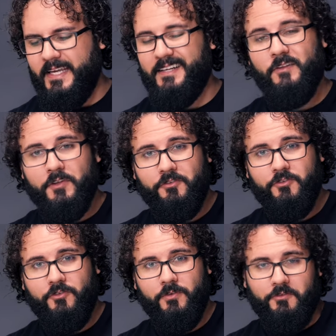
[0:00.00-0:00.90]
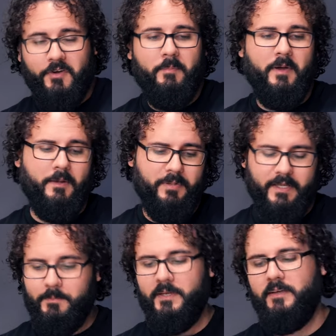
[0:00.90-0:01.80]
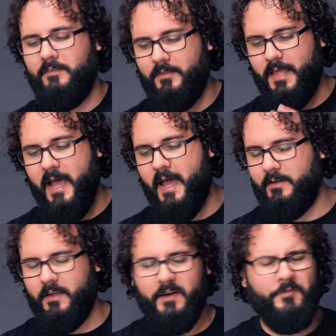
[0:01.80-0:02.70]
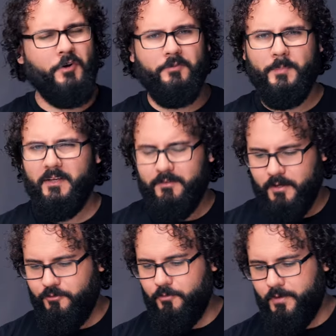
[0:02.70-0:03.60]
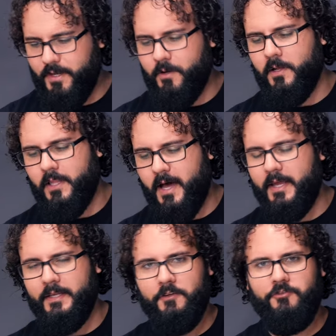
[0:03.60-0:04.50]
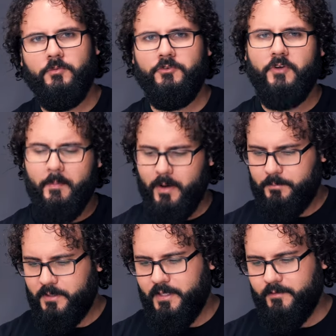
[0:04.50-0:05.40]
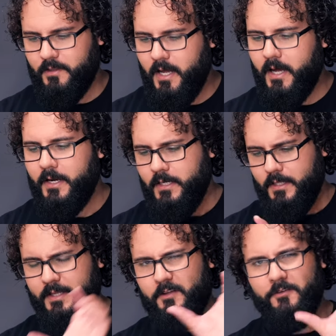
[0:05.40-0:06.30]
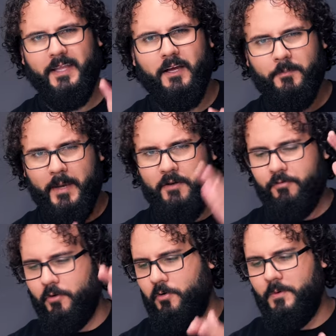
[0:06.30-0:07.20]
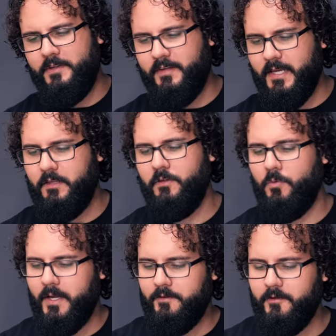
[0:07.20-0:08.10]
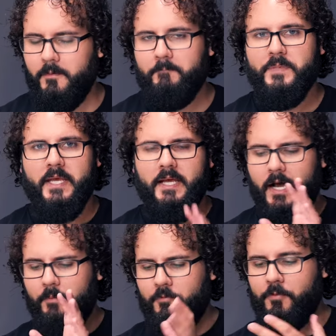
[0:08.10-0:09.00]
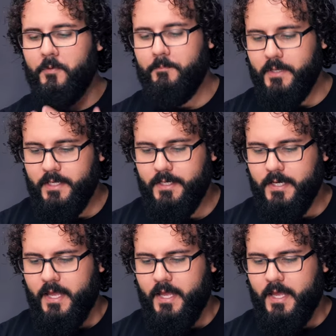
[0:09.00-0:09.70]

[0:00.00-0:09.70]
in addition to the tripod plate, because that kind of irks me because I shoot video a lot and I shoot with tripod plates a lot, like those long Manfrotto ones that get in the way. So um, for me,